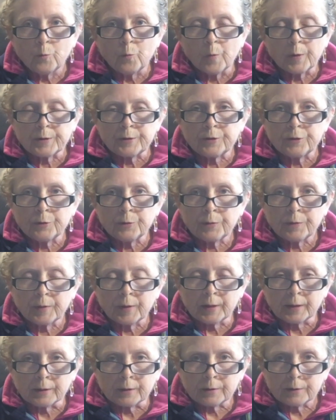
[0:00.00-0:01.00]
What do you
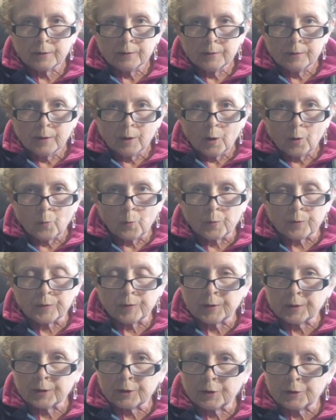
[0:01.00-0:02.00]
think? Was
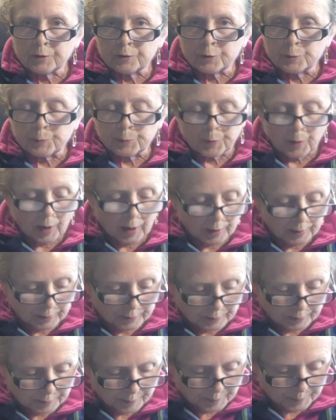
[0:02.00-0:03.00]
it a good
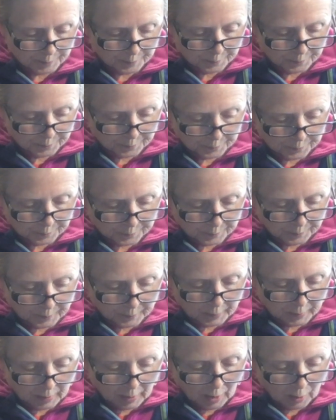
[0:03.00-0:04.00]
surprise?
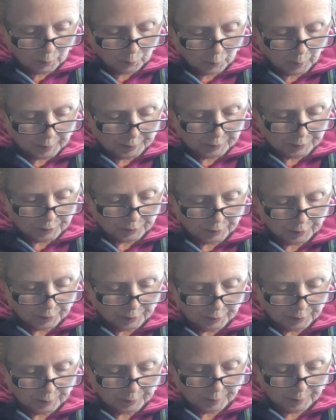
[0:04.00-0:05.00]
I run to
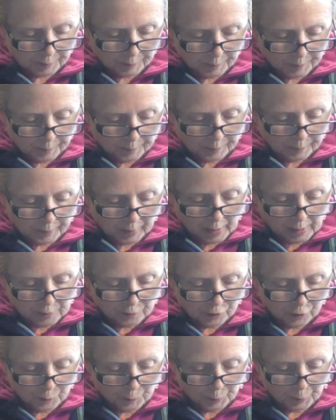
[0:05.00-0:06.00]
her and
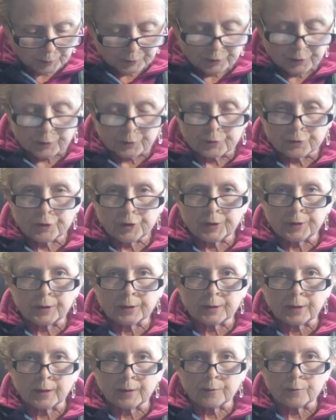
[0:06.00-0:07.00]
she puts her cheek
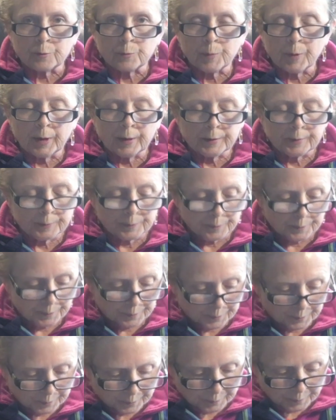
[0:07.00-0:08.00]
against mine.
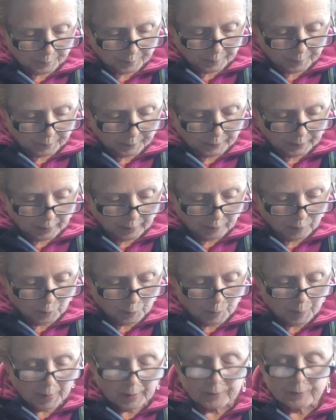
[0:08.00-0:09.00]
The
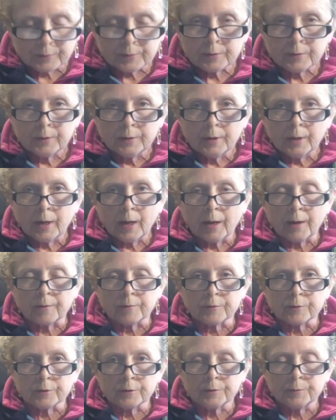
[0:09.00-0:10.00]
best
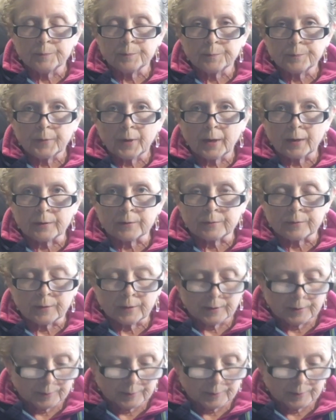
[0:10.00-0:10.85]
ever, I say.